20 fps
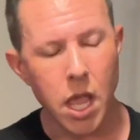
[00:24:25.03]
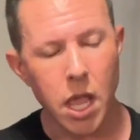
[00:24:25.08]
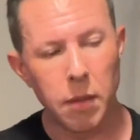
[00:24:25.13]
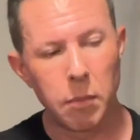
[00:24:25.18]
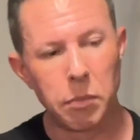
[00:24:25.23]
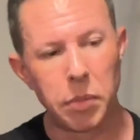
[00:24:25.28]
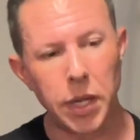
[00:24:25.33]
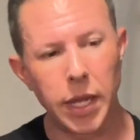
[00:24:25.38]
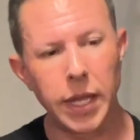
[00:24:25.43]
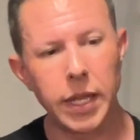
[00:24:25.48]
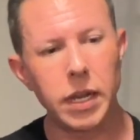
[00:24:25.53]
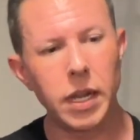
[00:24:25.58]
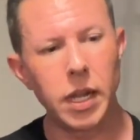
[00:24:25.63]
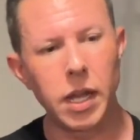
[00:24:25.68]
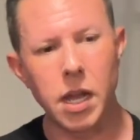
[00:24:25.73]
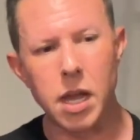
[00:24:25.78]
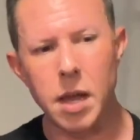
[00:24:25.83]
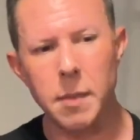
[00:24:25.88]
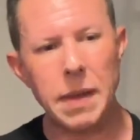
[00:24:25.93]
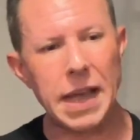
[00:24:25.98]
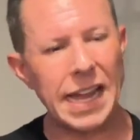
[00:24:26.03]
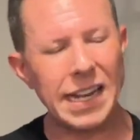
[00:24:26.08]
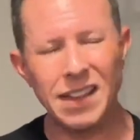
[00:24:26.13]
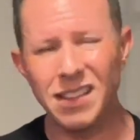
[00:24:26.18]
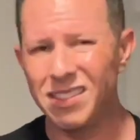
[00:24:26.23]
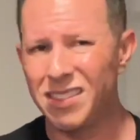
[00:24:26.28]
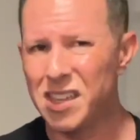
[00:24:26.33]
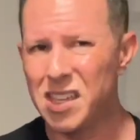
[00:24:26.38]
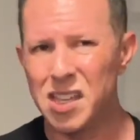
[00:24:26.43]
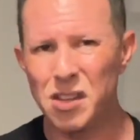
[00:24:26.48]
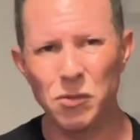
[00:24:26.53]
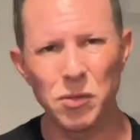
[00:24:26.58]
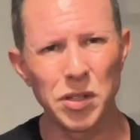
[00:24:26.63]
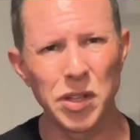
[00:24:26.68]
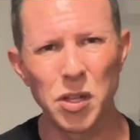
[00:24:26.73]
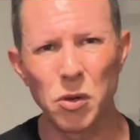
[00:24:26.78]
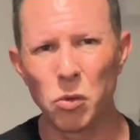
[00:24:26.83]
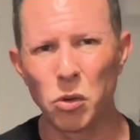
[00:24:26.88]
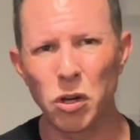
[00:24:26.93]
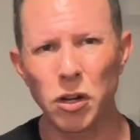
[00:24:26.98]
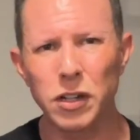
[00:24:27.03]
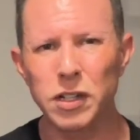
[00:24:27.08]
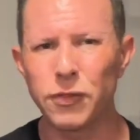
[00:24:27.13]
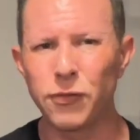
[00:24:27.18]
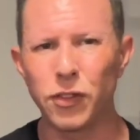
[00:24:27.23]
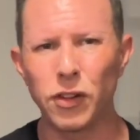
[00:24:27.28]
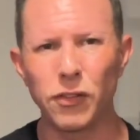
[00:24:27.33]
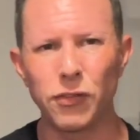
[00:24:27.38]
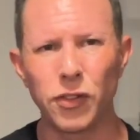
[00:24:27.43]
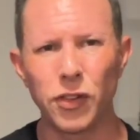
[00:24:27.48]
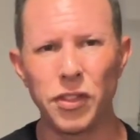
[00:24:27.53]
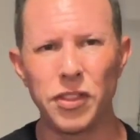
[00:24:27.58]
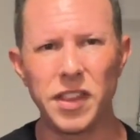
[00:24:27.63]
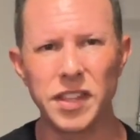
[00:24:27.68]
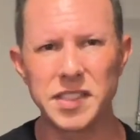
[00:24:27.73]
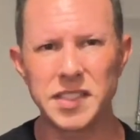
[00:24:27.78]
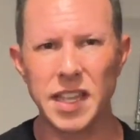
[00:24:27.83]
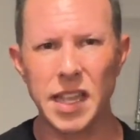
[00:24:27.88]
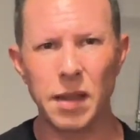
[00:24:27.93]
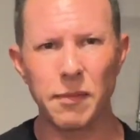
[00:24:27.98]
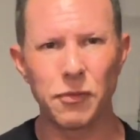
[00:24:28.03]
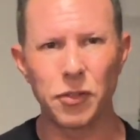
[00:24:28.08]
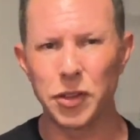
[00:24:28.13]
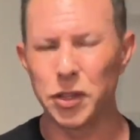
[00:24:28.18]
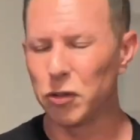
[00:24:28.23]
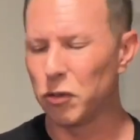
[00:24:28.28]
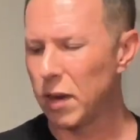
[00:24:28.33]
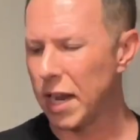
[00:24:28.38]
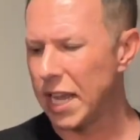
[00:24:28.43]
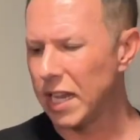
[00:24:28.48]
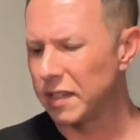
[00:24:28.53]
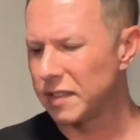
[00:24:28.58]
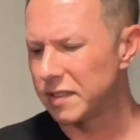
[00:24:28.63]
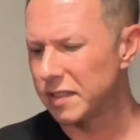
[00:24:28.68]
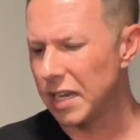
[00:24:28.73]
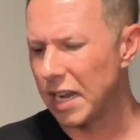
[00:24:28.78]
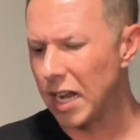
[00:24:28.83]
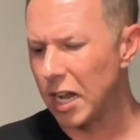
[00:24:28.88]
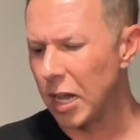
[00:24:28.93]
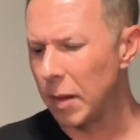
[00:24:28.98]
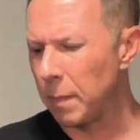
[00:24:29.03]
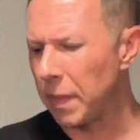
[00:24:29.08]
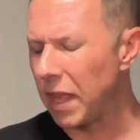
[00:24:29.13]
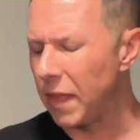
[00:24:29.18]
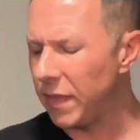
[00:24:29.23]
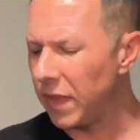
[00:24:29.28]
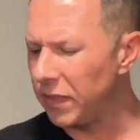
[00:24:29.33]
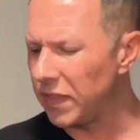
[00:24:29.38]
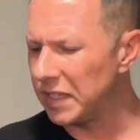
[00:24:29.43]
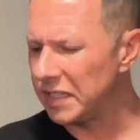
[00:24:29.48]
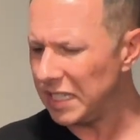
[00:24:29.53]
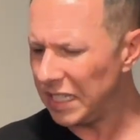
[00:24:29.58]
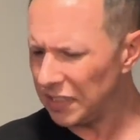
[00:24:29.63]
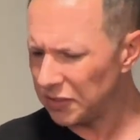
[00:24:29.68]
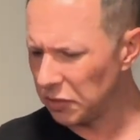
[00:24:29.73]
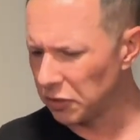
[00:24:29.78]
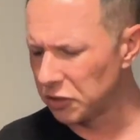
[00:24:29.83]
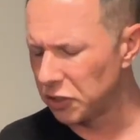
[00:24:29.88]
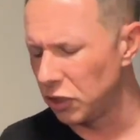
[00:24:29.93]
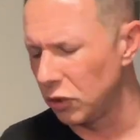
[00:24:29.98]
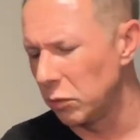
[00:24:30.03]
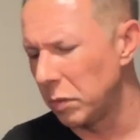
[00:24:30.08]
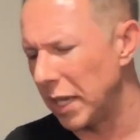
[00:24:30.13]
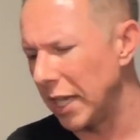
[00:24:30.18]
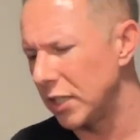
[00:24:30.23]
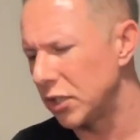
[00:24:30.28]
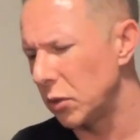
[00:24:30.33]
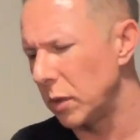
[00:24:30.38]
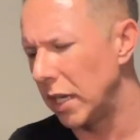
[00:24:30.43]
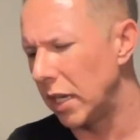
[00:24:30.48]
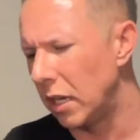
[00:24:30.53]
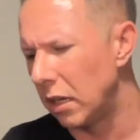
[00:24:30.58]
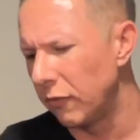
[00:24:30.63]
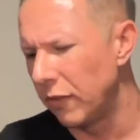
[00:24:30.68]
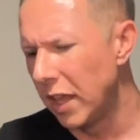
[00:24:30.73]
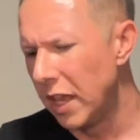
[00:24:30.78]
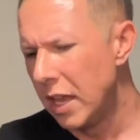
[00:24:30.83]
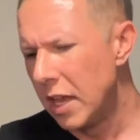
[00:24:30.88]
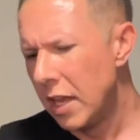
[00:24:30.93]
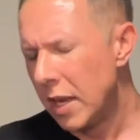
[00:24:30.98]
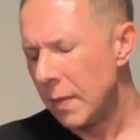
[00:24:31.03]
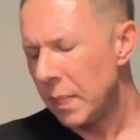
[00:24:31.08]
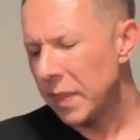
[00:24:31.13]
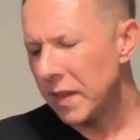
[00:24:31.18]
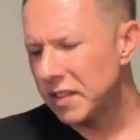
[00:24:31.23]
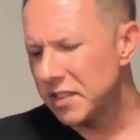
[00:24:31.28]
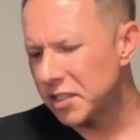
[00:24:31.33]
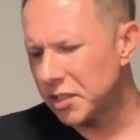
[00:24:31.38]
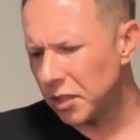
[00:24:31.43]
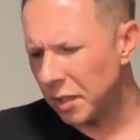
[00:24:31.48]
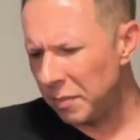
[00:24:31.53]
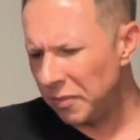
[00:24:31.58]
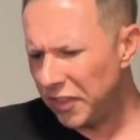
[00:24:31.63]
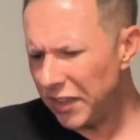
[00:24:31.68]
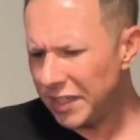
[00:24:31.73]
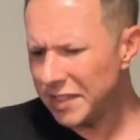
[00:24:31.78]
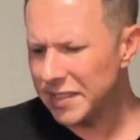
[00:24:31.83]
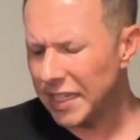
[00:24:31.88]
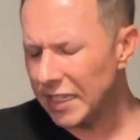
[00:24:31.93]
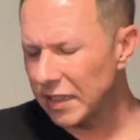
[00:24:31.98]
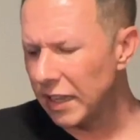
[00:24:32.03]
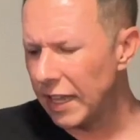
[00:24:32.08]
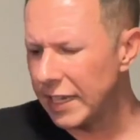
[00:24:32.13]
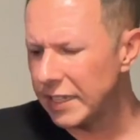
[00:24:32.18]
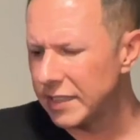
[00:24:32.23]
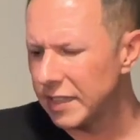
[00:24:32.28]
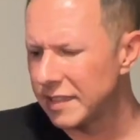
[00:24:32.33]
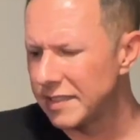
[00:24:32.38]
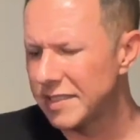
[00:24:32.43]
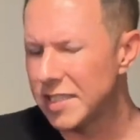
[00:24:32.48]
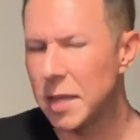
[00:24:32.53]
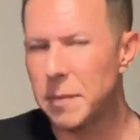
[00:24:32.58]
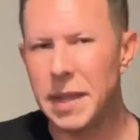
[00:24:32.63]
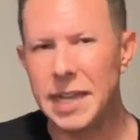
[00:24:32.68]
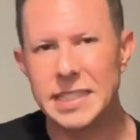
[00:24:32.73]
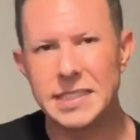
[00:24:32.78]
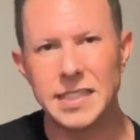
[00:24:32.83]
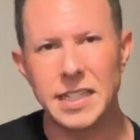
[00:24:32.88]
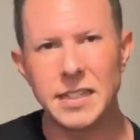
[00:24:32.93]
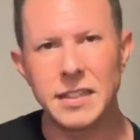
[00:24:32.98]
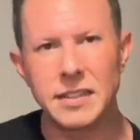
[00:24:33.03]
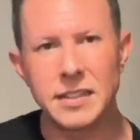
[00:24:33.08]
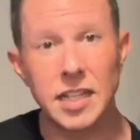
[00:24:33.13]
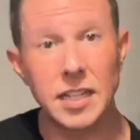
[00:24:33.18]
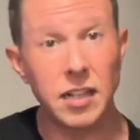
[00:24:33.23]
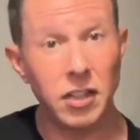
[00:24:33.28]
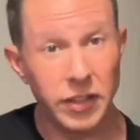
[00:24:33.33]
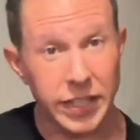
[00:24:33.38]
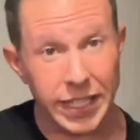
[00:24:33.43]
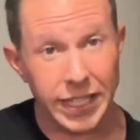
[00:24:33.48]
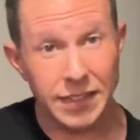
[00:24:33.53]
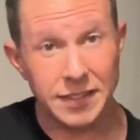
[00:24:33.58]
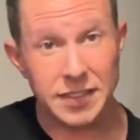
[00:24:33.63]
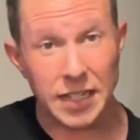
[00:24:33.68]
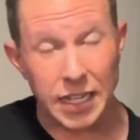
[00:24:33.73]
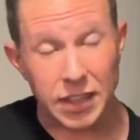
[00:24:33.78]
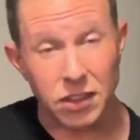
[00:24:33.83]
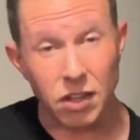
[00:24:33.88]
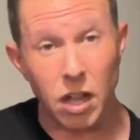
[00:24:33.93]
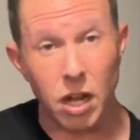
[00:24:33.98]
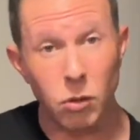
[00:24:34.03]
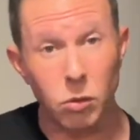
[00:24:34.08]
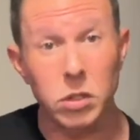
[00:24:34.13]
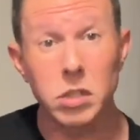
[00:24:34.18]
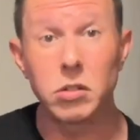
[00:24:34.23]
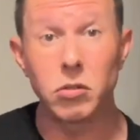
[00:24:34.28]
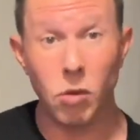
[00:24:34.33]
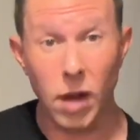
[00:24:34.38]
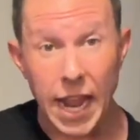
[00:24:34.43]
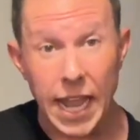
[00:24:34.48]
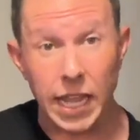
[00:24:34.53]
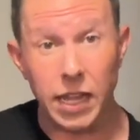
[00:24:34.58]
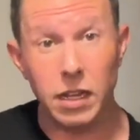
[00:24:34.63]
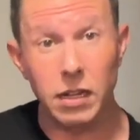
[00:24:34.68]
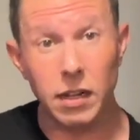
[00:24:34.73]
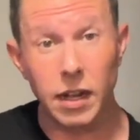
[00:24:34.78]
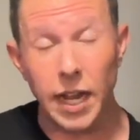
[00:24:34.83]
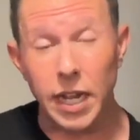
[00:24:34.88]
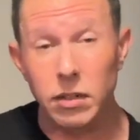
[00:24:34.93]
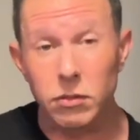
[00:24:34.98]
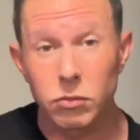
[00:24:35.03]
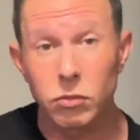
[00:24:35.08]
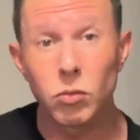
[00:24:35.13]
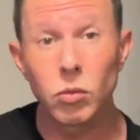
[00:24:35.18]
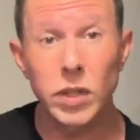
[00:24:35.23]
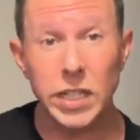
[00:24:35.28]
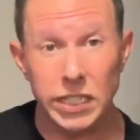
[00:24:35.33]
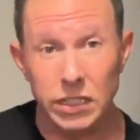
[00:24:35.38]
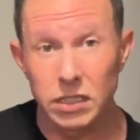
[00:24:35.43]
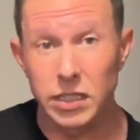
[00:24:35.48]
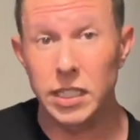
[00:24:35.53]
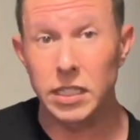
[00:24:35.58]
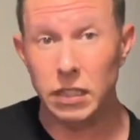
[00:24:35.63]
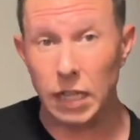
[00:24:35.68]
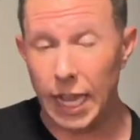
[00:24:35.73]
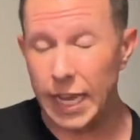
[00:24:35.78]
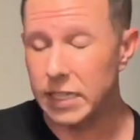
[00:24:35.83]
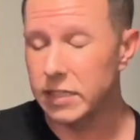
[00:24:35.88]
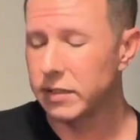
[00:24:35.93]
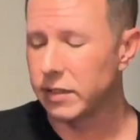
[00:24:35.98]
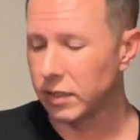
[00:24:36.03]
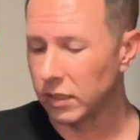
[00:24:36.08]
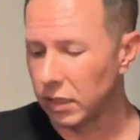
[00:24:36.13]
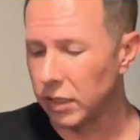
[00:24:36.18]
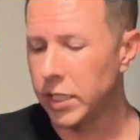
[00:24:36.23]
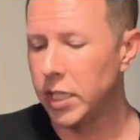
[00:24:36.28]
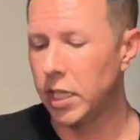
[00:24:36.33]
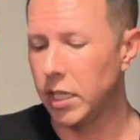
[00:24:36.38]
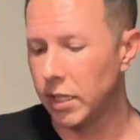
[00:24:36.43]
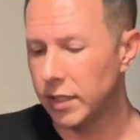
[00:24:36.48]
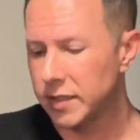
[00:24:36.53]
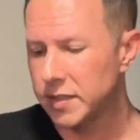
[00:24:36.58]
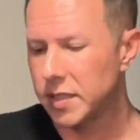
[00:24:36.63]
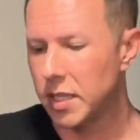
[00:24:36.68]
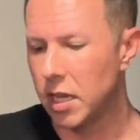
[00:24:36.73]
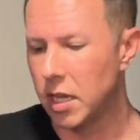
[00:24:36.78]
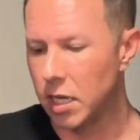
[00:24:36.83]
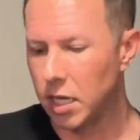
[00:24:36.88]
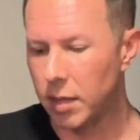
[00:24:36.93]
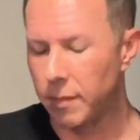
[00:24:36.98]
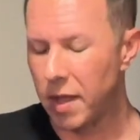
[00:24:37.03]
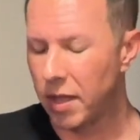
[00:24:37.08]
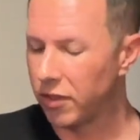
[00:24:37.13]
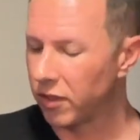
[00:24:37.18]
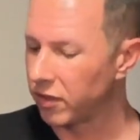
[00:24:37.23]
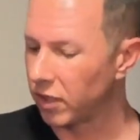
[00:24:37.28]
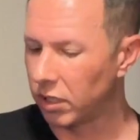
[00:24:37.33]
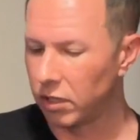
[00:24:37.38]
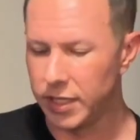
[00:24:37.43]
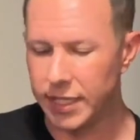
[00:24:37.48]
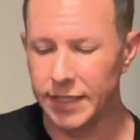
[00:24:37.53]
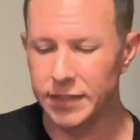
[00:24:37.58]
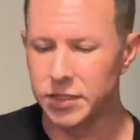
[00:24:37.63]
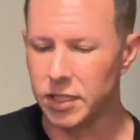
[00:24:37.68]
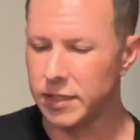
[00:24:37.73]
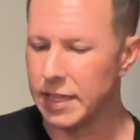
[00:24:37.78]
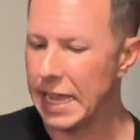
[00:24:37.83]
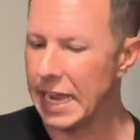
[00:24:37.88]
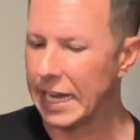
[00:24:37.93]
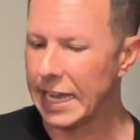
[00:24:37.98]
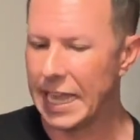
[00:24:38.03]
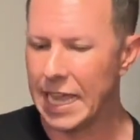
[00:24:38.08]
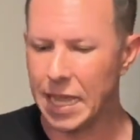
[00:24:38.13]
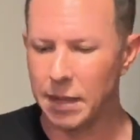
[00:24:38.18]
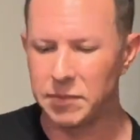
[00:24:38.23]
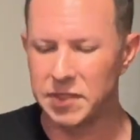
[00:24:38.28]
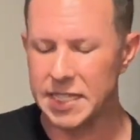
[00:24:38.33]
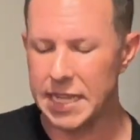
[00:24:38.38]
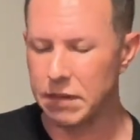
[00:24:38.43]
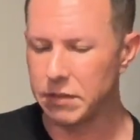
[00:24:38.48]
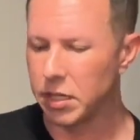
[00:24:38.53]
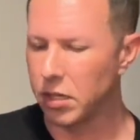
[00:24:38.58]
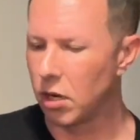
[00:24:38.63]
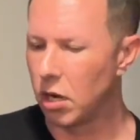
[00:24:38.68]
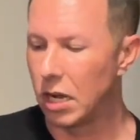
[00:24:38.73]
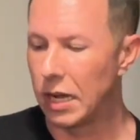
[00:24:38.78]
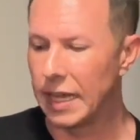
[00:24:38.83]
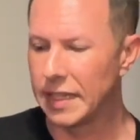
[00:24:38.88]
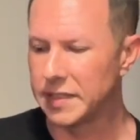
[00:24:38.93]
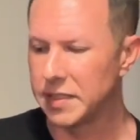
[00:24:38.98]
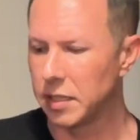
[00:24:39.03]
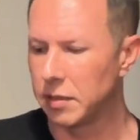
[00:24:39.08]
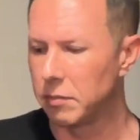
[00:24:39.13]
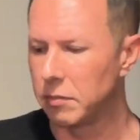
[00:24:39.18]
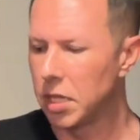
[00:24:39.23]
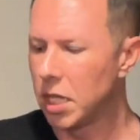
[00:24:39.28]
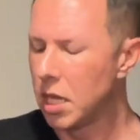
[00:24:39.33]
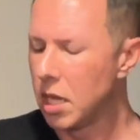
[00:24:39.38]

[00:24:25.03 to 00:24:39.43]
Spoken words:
But I didn't think it really worked for this amp, for the Grace. And then the Diezel 2x12, some things I liked and some I didn't. The cleans I thought were great. I really liked the cleans. I thought the cleans on that cab sounded awesome.